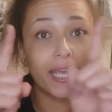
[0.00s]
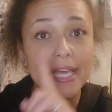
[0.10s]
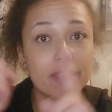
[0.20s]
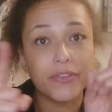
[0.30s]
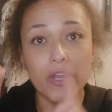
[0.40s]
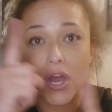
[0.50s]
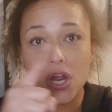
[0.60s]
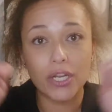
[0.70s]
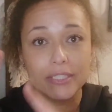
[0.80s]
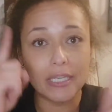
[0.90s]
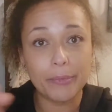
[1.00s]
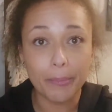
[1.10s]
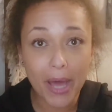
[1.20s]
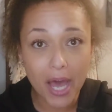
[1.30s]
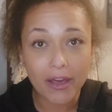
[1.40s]
in the cards up
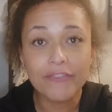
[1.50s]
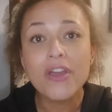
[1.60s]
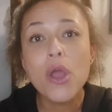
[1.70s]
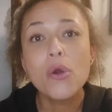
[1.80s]
above,